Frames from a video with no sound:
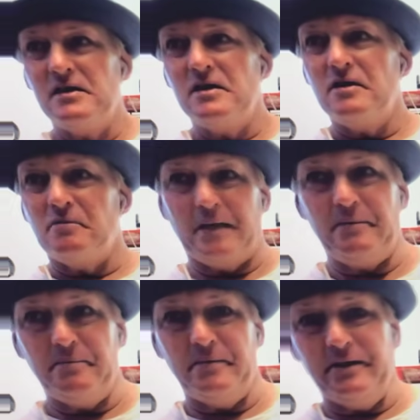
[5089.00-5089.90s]

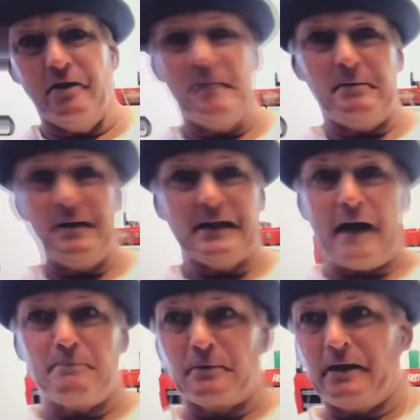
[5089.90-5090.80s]
Maybe a
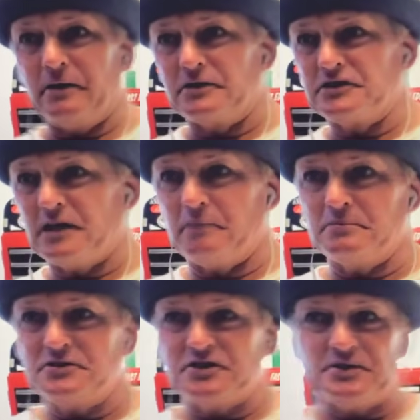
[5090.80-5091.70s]
lap around or something.
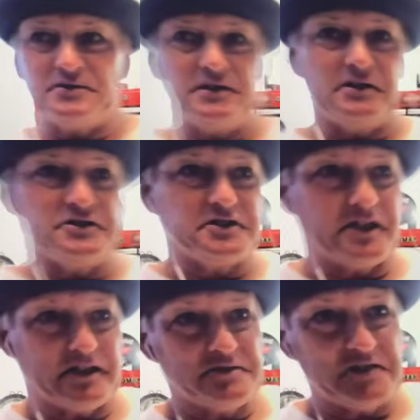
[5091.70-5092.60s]
So just kind
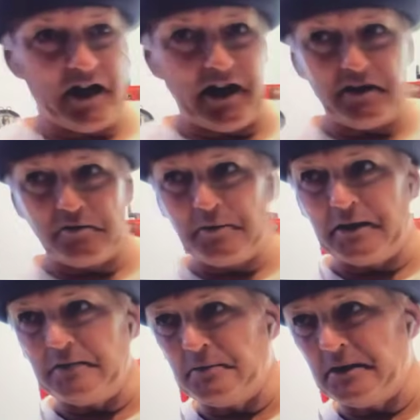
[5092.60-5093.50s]
of say hi to
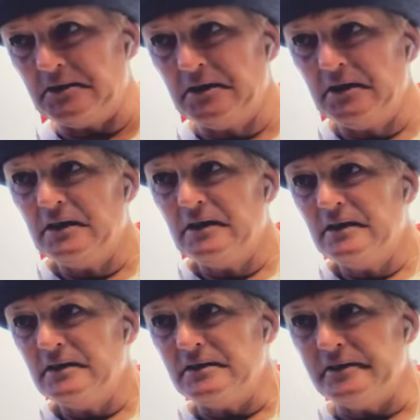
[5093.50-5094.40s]
everybody. But
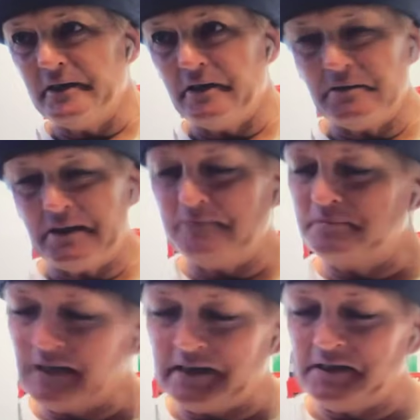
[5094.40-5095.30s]

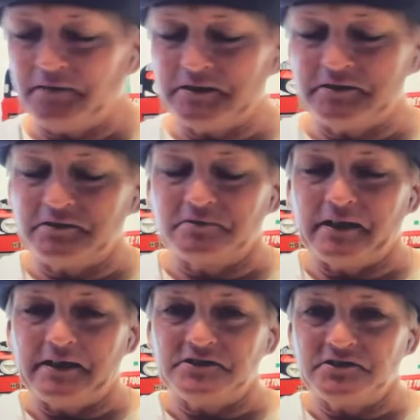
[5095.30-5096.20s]
I definitely couldn't
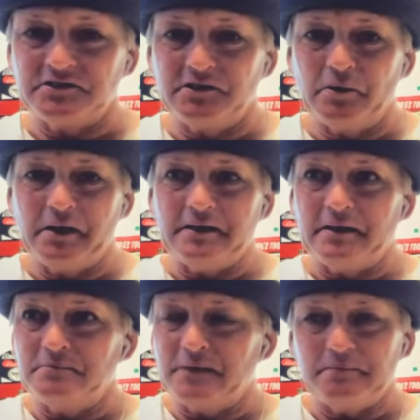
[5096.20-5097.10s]
race. There's no way.
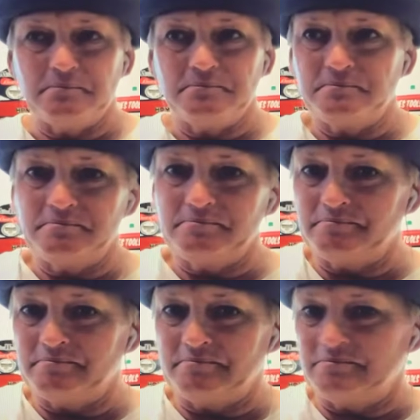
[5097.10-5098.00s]
I'm
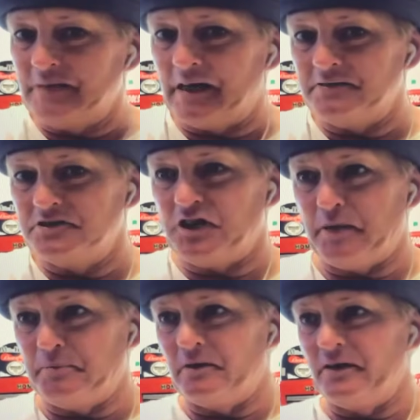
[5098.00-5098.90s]
not in shape
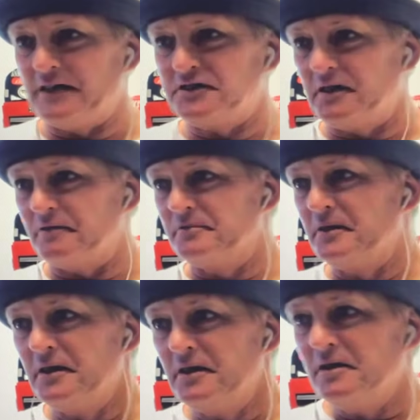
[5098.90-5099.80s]
and all that stuff.
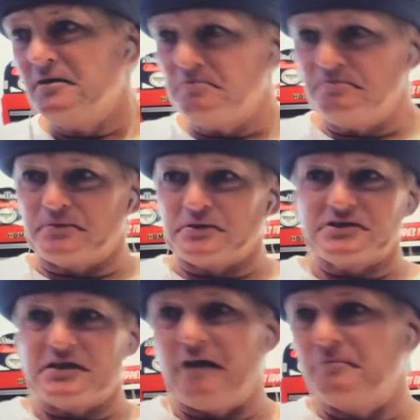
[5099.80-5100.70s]
First
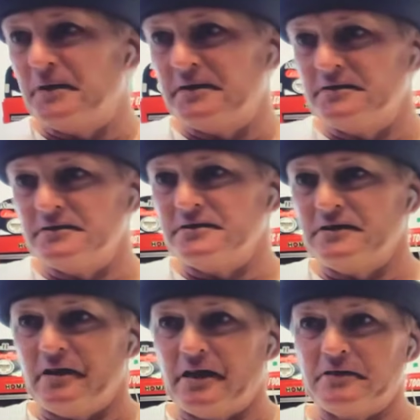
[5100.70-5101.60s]
off, but
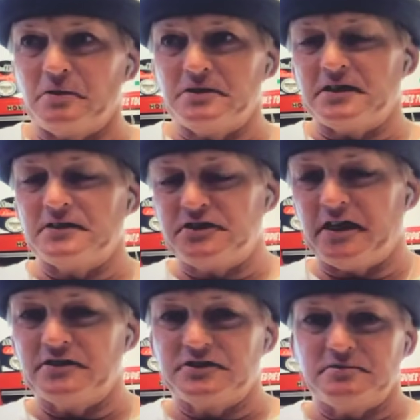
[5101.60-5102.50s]
I don't want to take a
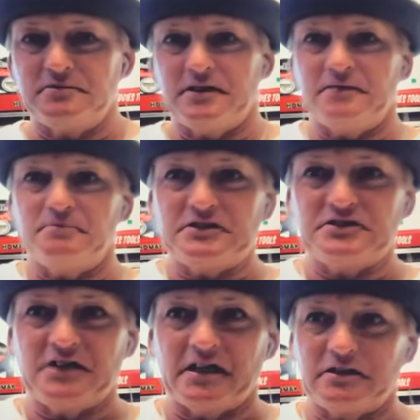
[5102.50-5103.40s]
chance and be
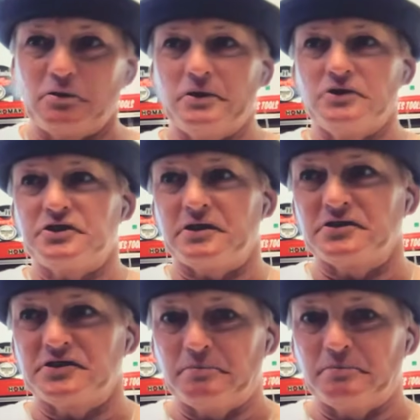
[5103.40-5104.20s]
stuck in a wheelchair or something.